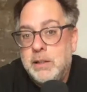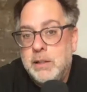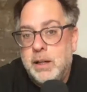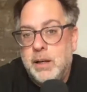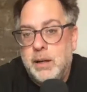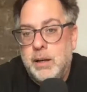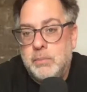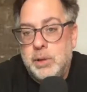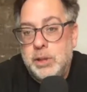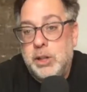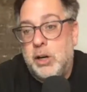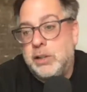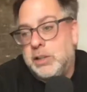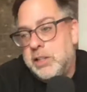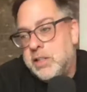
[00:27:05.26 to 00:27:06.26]

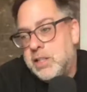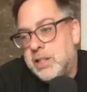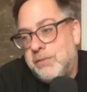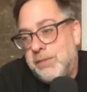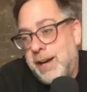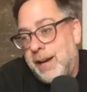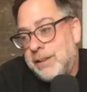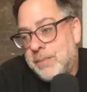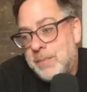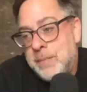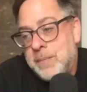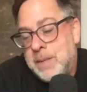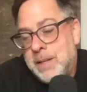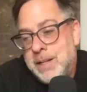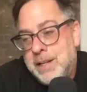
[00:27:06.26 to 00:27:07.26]
Regardless of the fact,
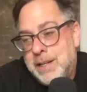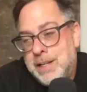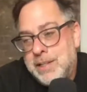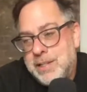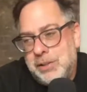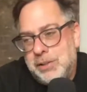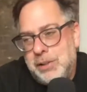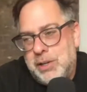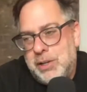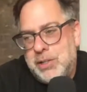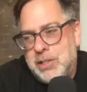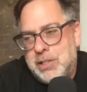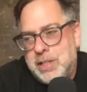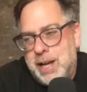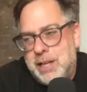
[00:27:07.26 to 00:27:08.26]
it's the
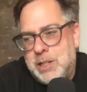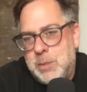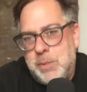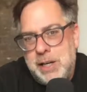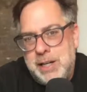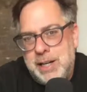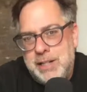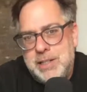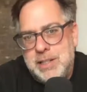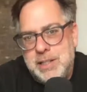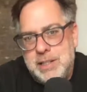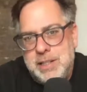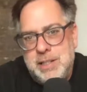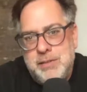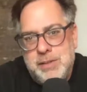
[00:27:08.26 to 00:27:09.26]
largest ad spend next to
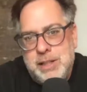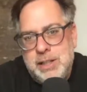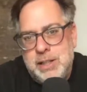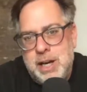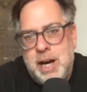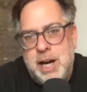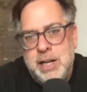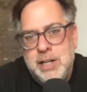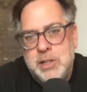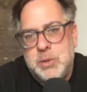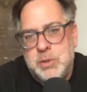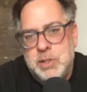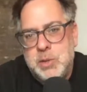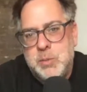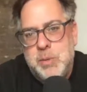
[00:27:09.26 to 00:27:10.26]
TV, the highest
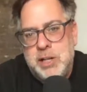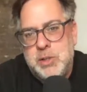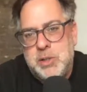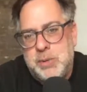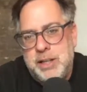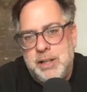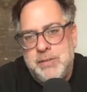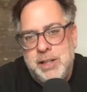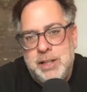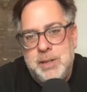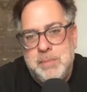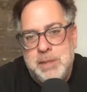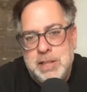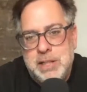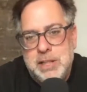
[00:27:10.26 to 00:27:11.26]
response rate of any
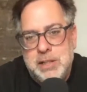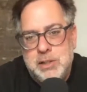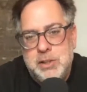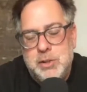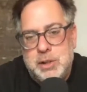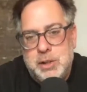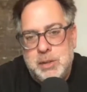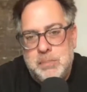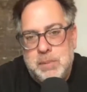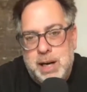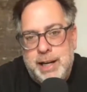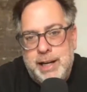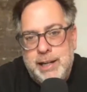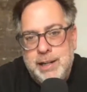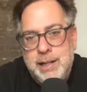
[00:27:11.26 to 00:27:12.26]
media you can
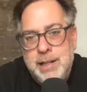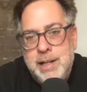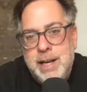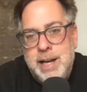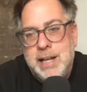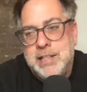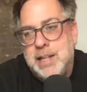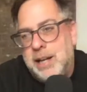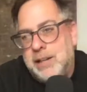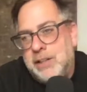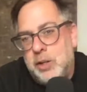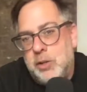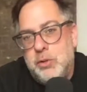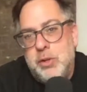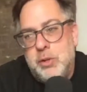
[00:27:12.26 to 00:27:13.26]
buy, mm-hmm. has had no
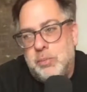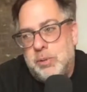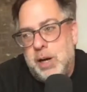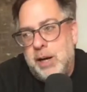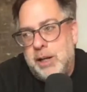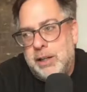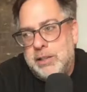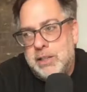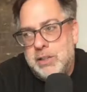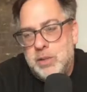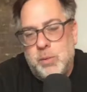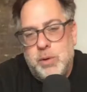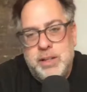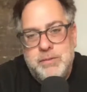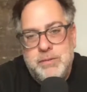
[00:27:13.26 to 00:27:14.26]
new product in
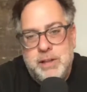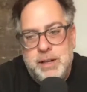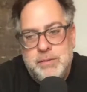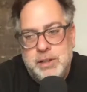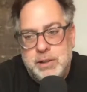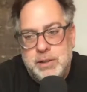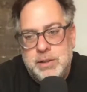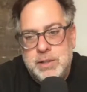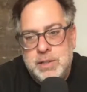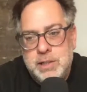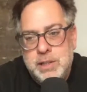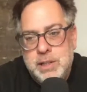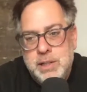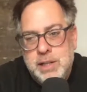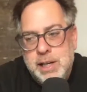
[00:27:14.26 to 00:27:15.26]
25 years.
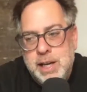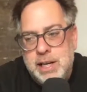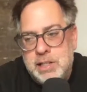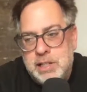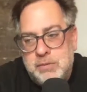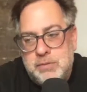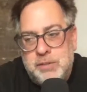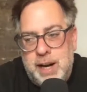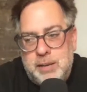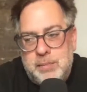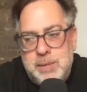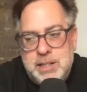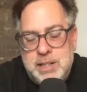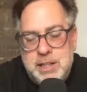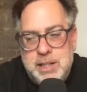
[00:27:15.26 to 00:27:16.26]
And is a
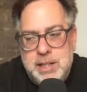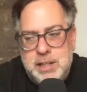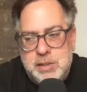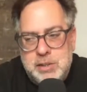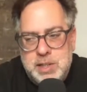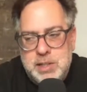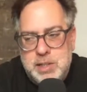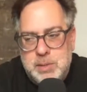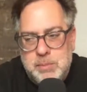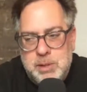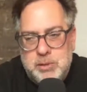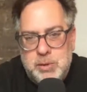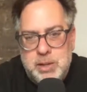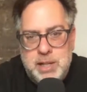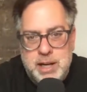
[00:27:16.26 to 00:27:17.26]
fragmented ecosystem at
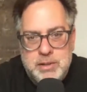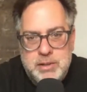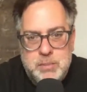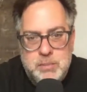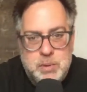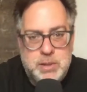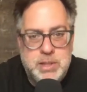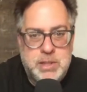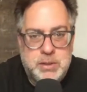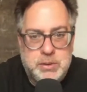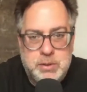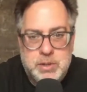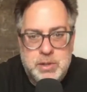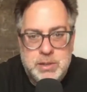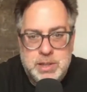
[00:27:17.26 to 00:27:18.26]
3,000 point
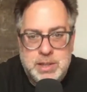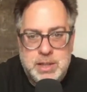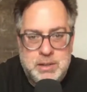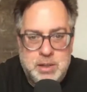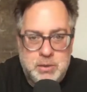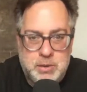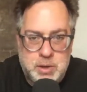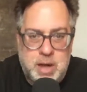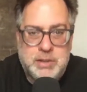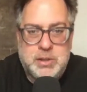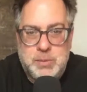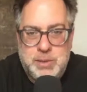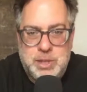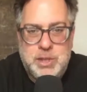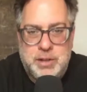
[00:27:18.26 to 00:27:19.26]
solutions that don't talk to
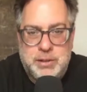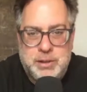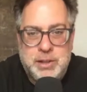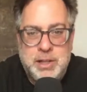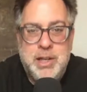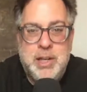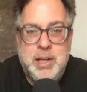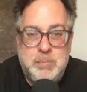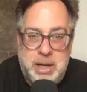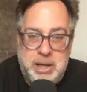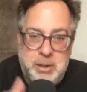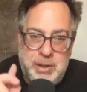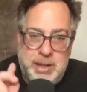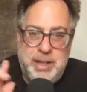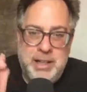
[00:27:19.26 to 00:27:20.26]
each other. By the
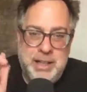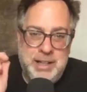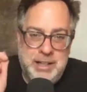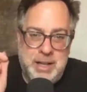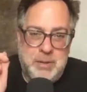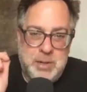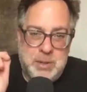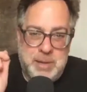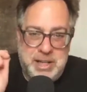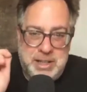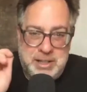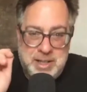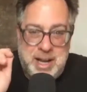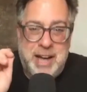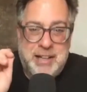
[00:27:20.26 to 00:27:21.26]
way, that was my
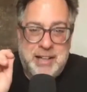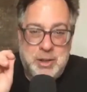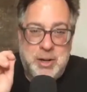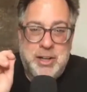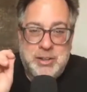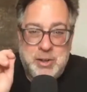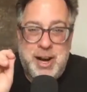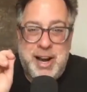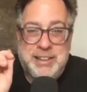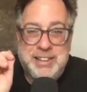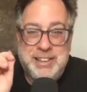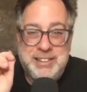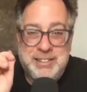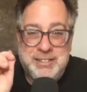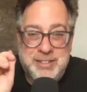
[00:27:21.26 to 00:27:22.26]
exact talk track
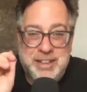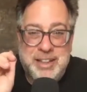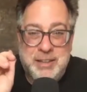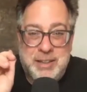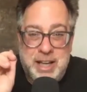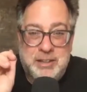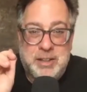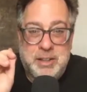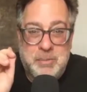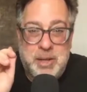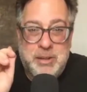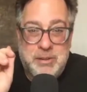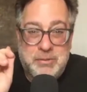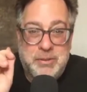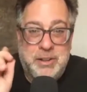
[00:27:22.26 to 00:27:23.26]
when I'd get them on the
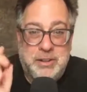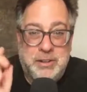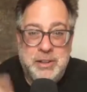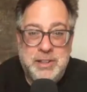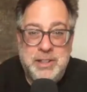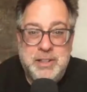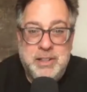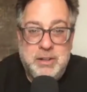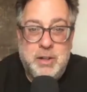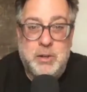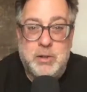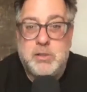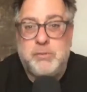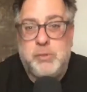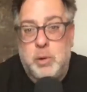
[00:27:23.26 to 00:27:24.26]
phone. Those
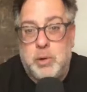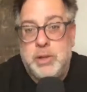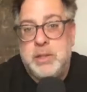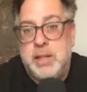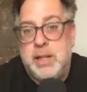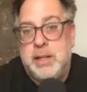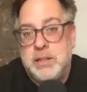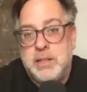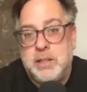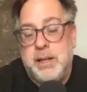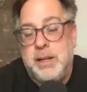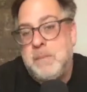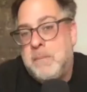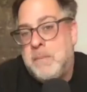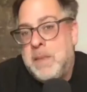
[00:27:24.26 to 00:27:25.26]
four things, like
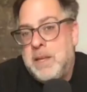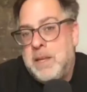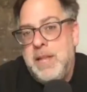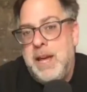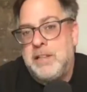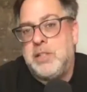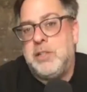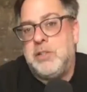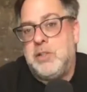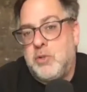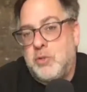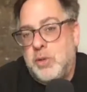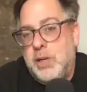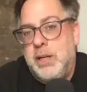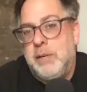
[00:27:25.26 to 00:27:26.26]
that's a
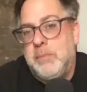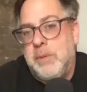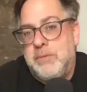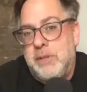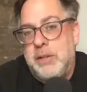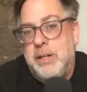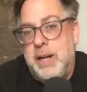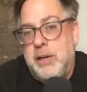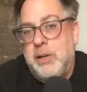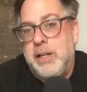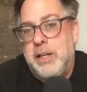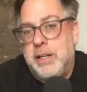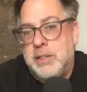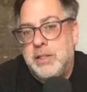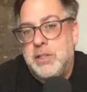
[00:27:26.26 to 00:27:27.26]
dream of an area
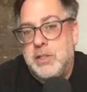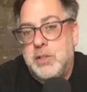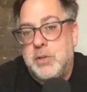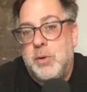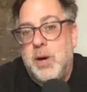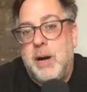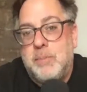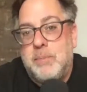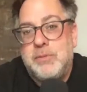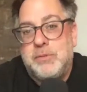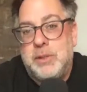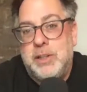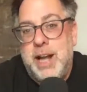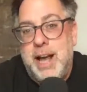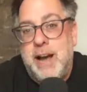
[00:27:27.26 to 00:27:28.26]
to disrupt for
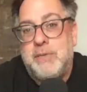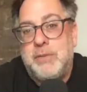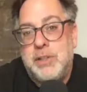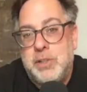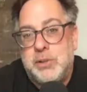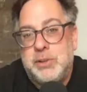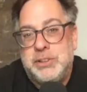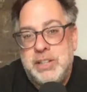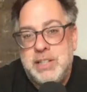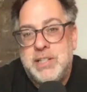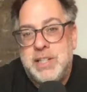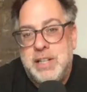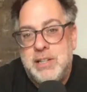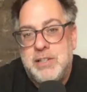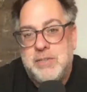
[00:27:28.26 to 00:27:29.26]
an average early
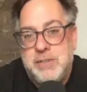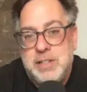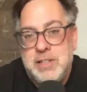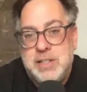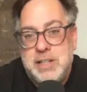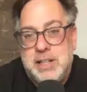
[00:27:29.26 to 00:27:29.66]
stage VC.